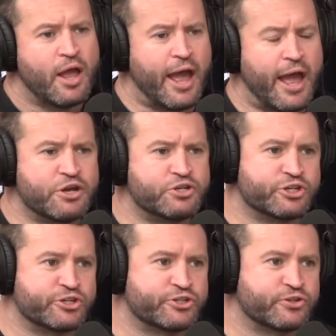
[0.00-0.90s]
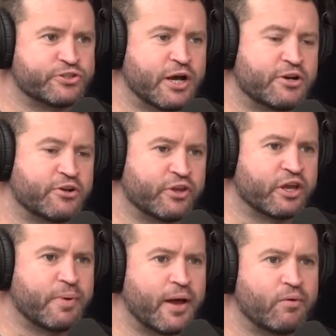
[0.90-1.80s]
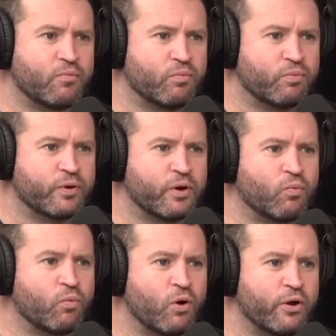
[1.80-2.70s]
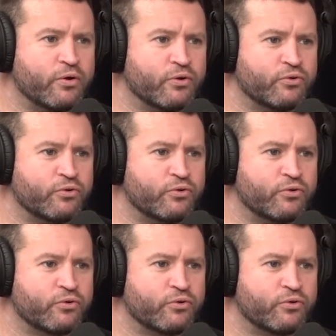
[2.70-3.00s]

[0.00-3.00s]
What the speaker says: and just started to think about what